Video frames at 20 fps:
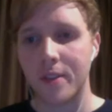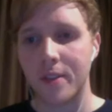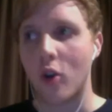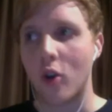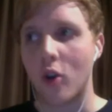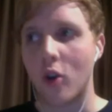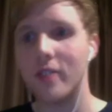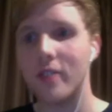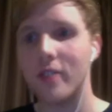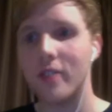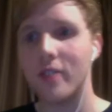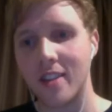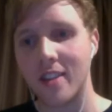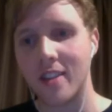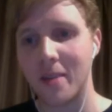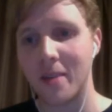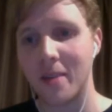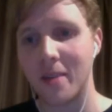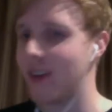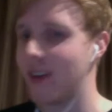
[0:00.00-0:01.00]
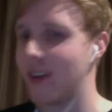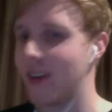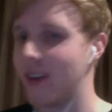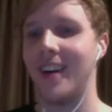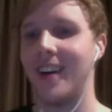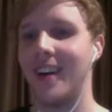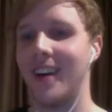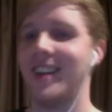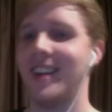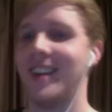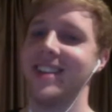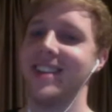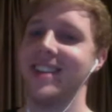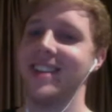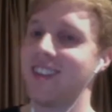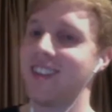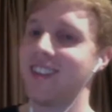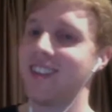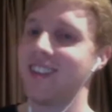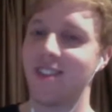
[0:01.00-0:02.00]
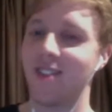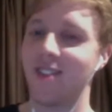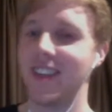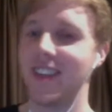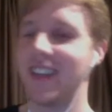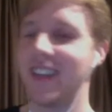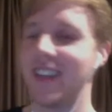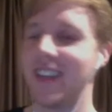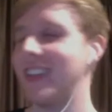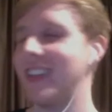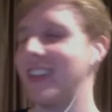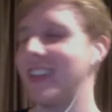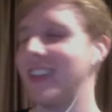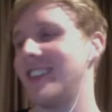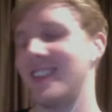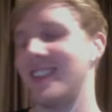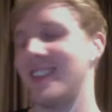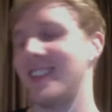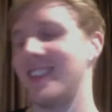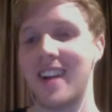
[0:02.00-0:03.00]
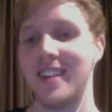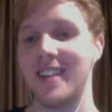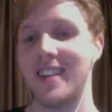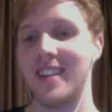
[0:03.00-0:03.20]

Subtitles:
cold ketchup. Oh, so good. It's great.